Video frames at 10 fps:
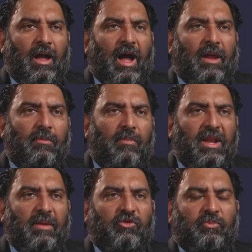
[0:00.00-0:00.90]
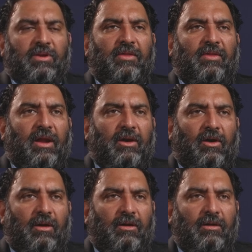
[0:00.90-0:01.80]
Hi, my name is Puneet
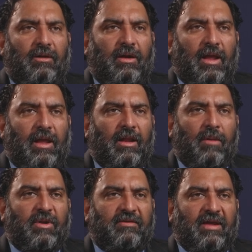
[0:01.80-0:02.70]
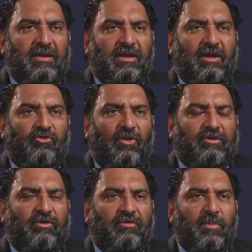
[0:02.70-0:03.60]
Iyengar, and I'm an attending and
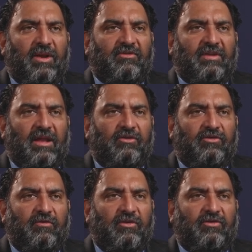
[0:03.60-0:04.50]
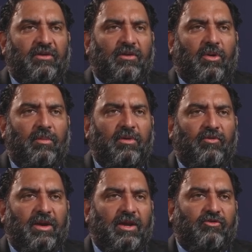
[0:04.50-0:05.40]
director of the Metastatic Service in the Department
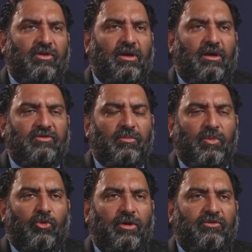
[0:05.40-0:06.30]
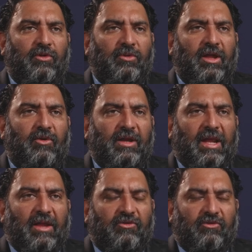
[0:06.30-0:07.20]
of Radiation Oncology at Memorial Sloan Kettering
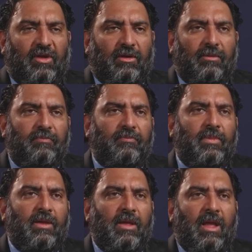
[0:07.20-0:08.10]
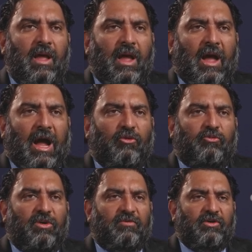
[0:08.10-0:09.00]
Cancer Center. I
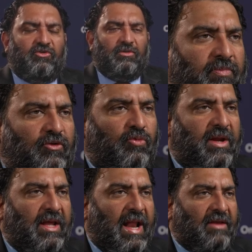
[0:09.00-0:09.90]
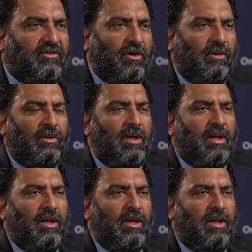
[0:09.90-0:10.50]
was privileged this week at ASCO